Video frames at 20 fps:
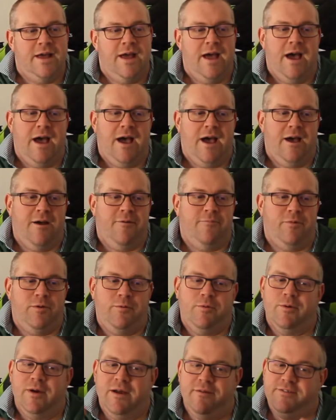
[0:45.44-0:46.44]
We
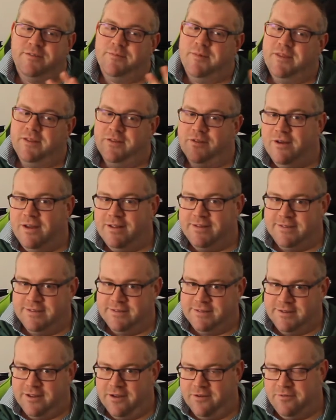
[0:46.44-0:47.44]
will have some other lights and
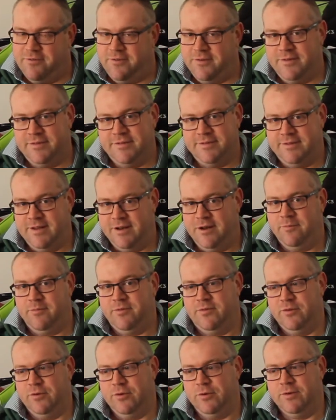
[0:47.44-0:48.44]
stuff set up
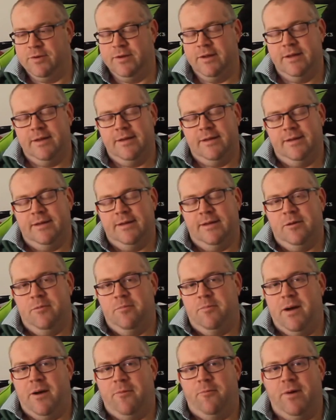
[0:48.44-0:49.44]
soon,
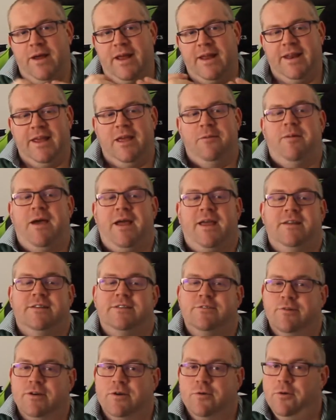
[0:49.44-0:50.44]
but we're going to get back
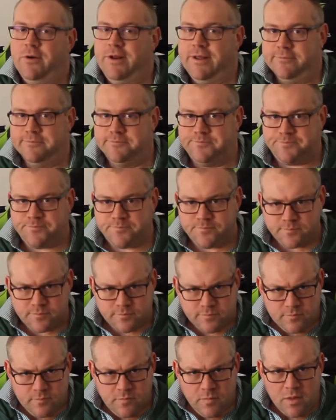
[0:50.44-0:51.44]
into recording
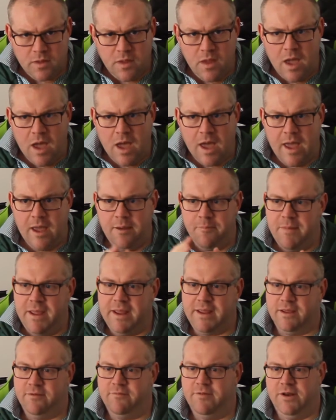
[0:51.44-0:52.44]
and
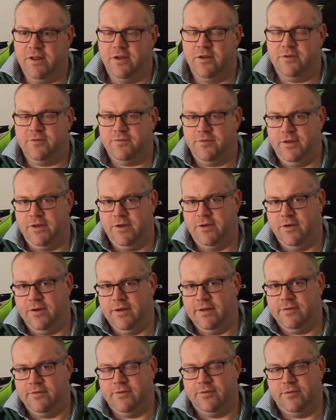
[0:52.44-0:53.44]
making videos for you
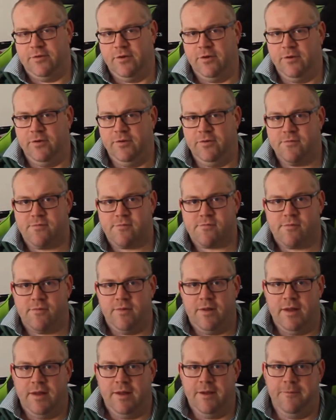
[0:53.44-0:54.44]
guys. So
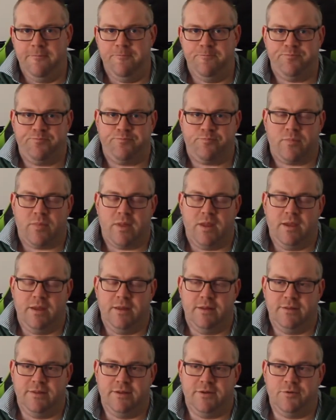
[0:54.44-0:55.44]

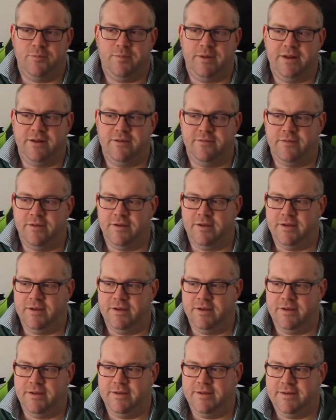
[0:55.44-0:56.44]
a little bit of
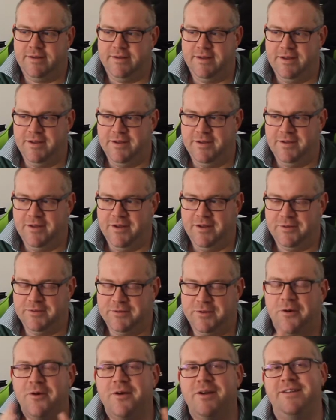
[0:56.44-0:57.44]
a
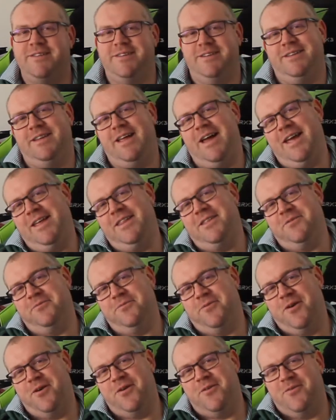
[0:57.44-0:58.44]
longer delay than
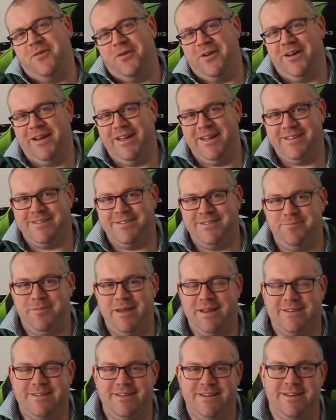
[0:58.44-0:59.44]
what I
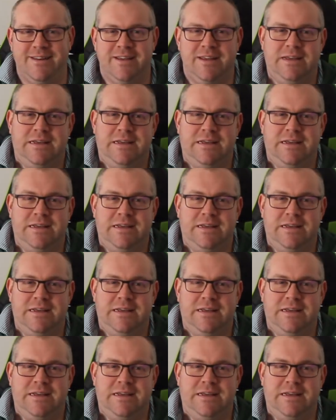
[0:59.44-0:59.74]
expected.